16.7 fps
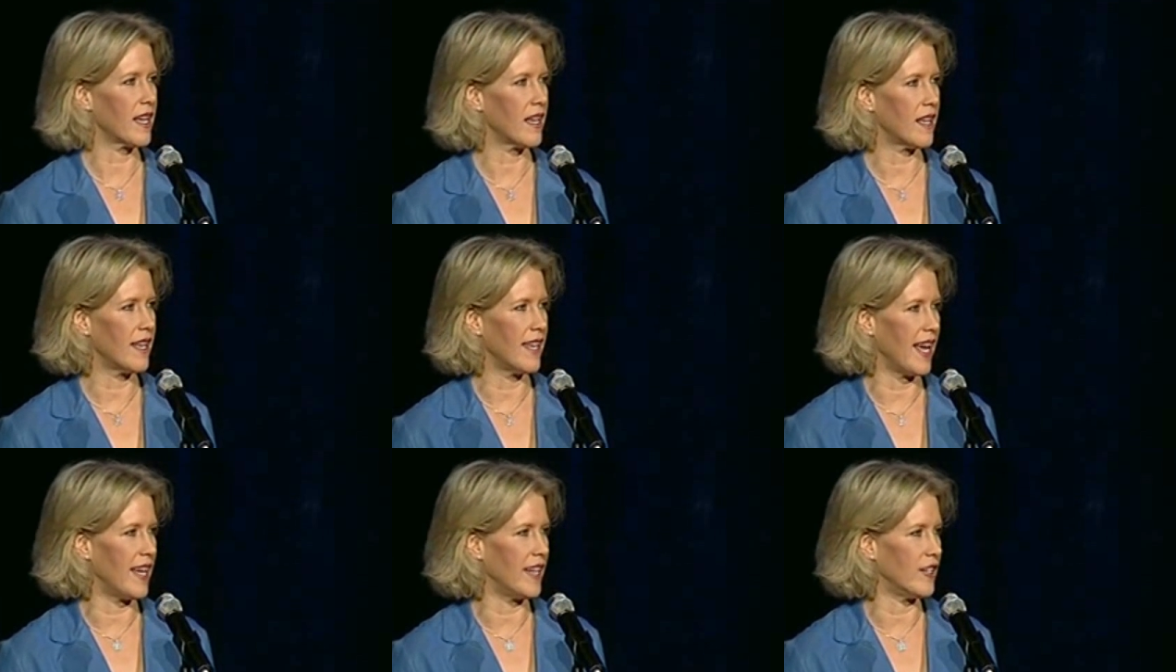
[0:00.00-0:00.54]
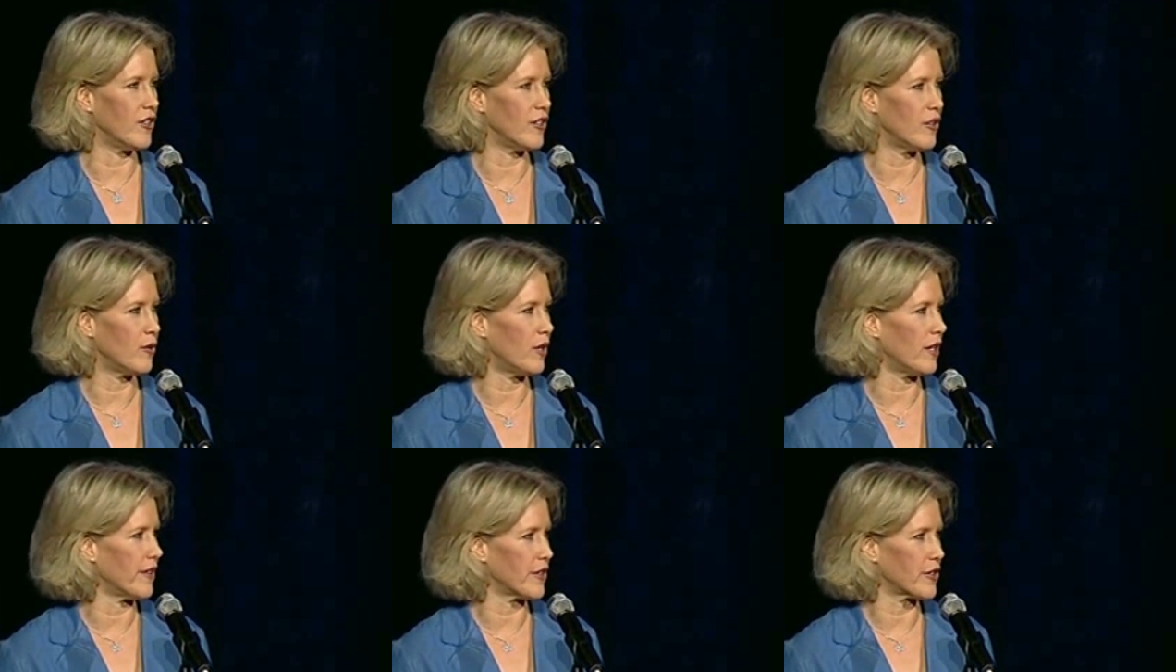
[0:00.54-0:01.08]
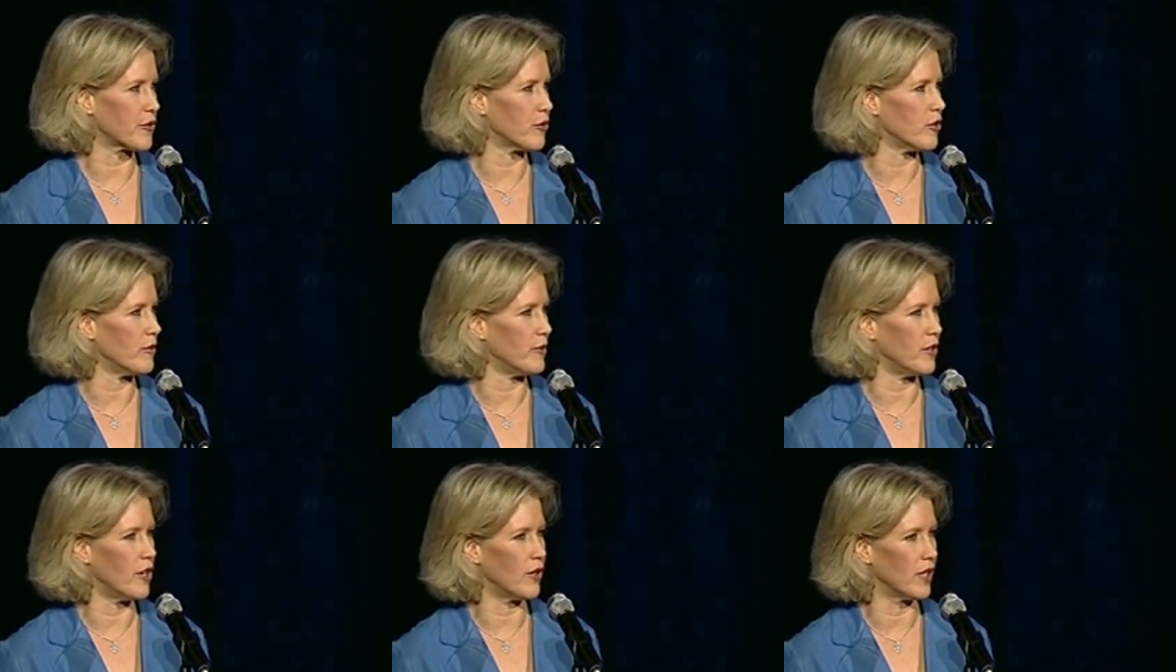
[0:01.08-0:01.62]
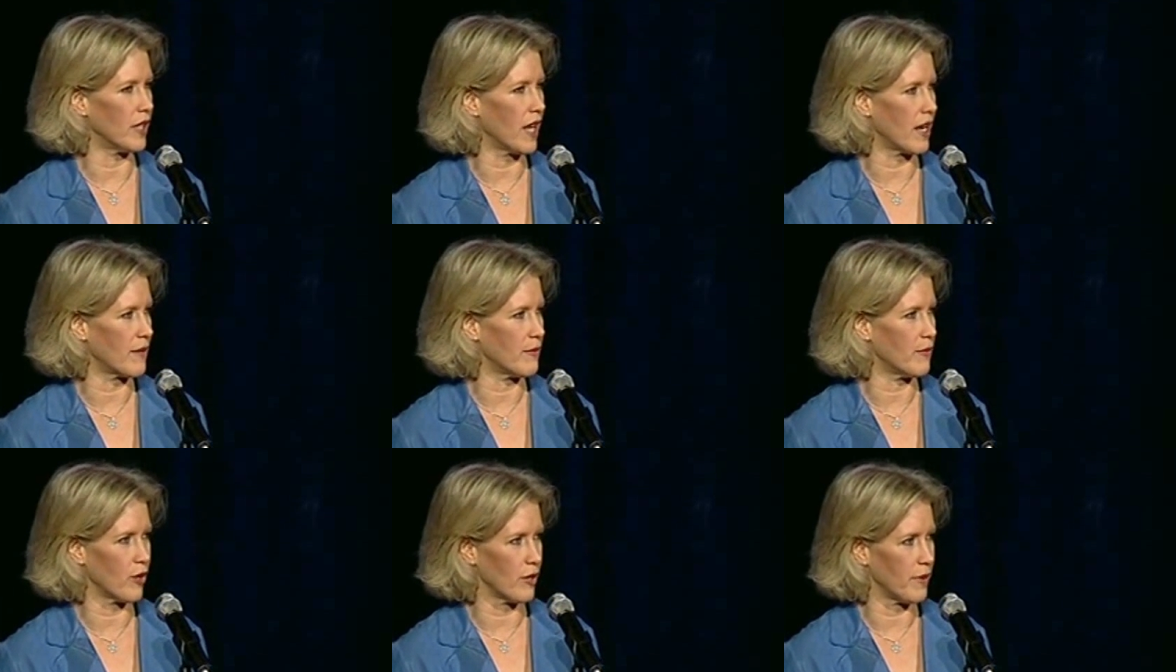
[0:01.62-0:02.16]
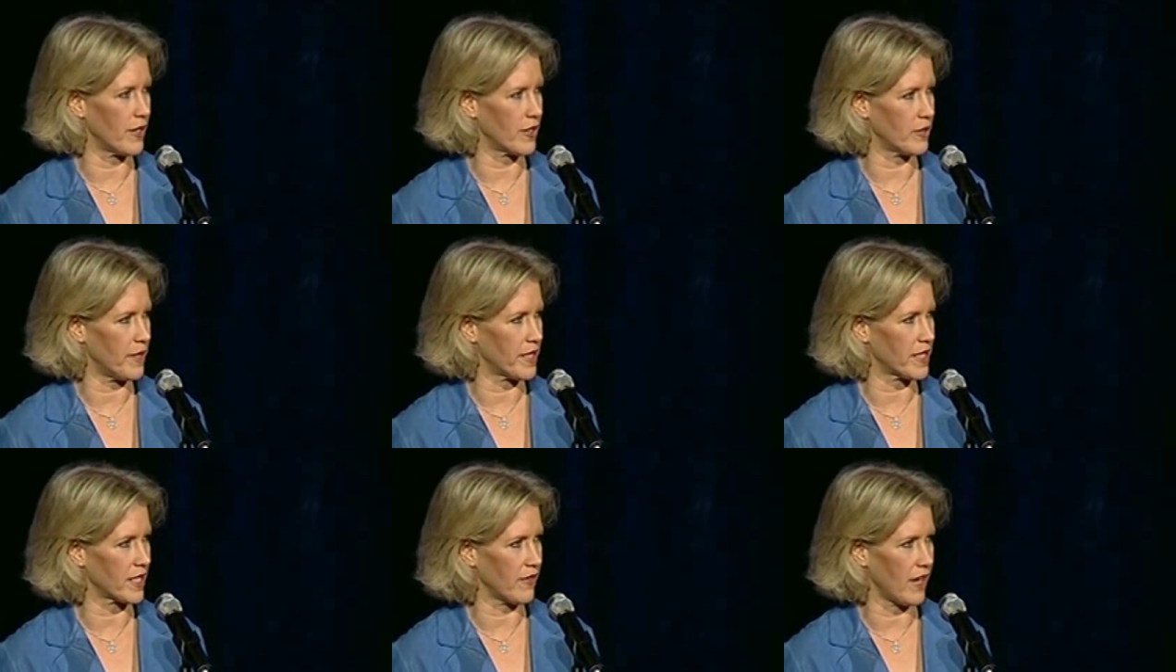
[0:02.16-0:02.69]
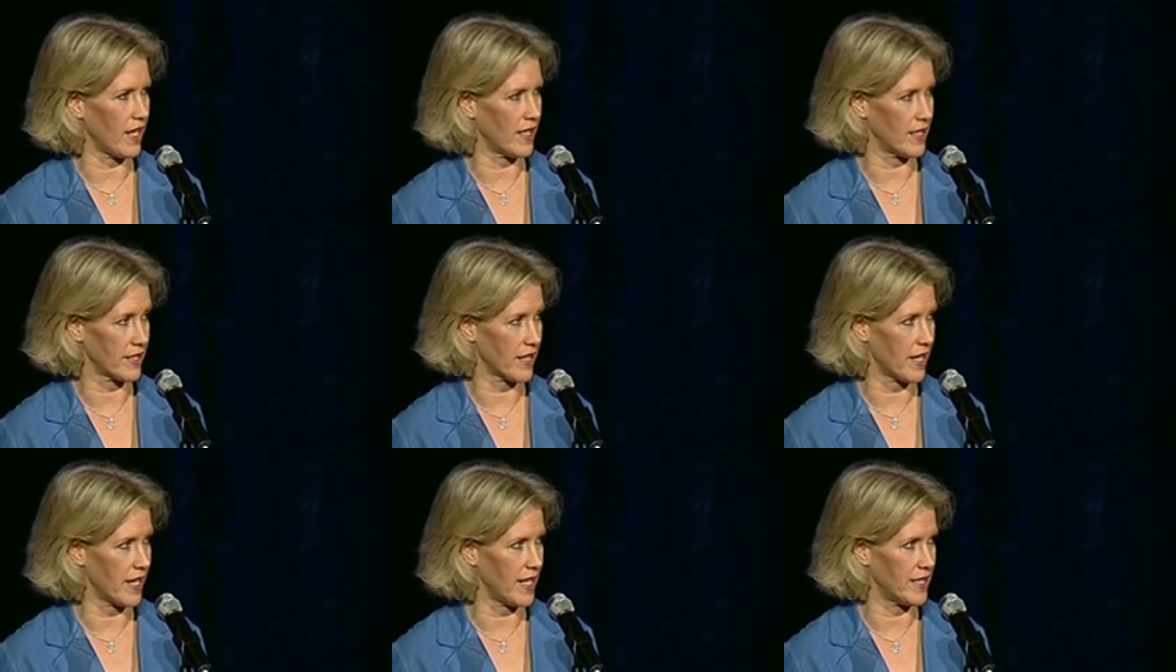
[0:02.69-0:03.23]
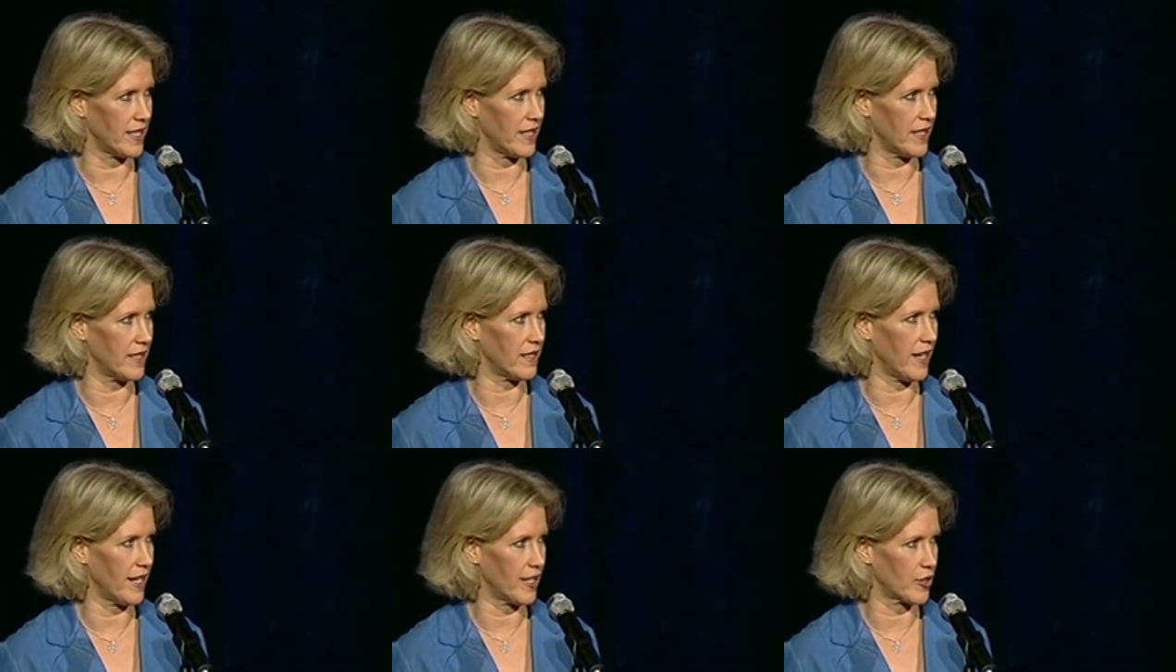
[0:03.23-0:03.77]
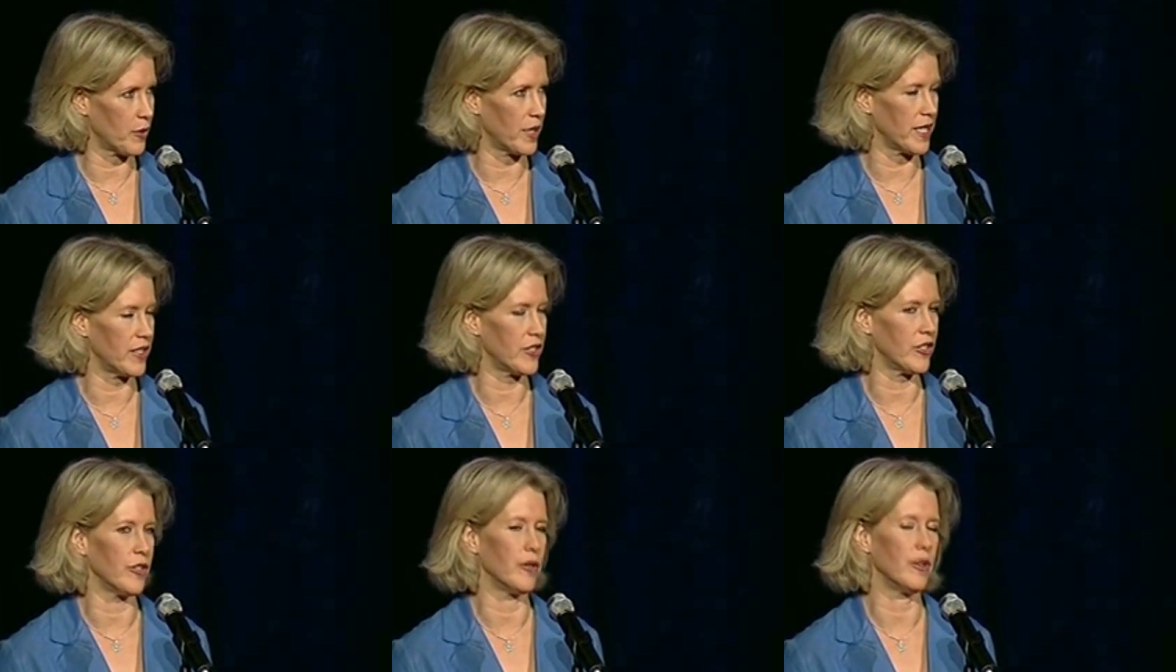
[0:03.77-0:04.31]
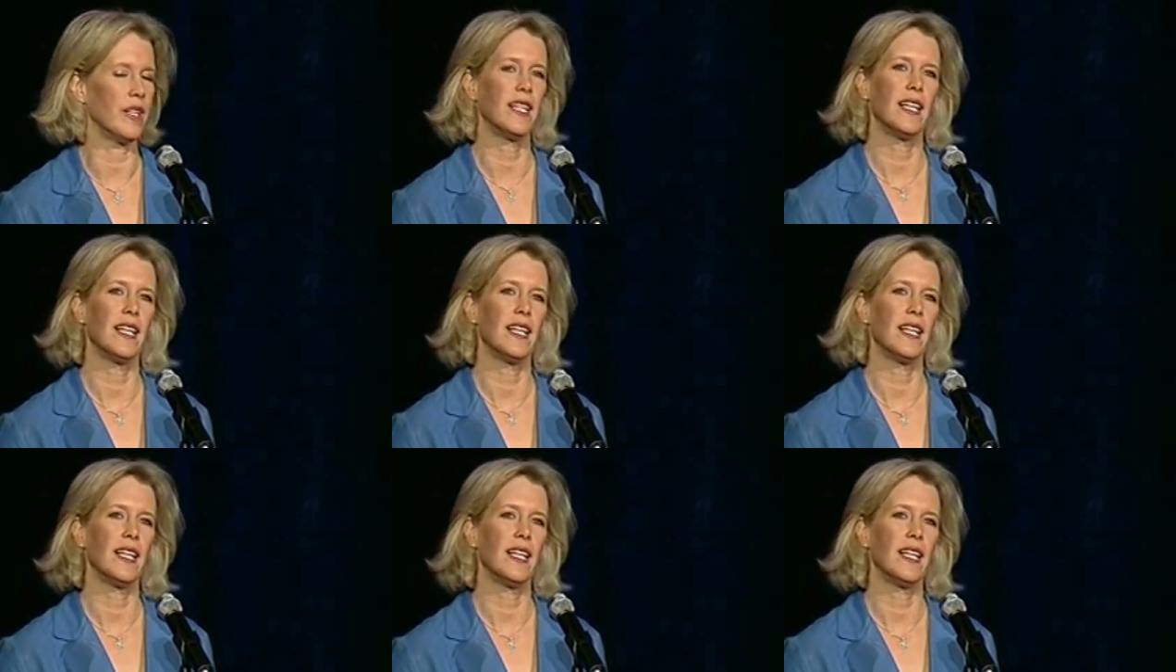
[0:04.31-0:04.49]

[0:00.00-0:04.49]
And you all in this room, you know a lot more about domestic violence than I did at 22.